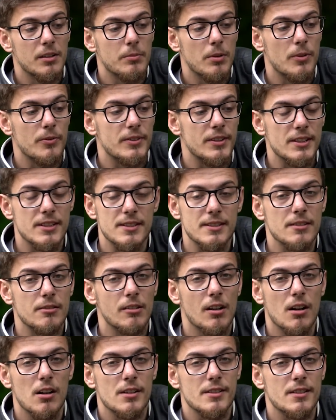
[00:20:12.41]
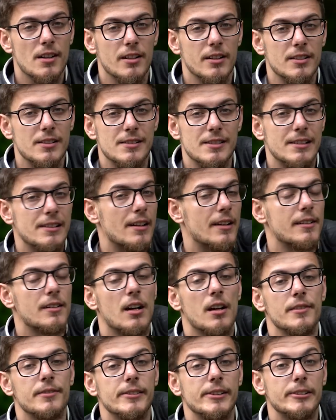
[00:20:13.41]
about this new Kawasaki
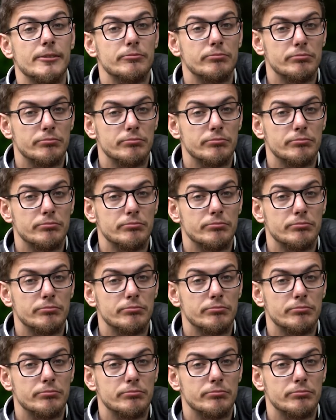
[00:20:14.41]
Z900.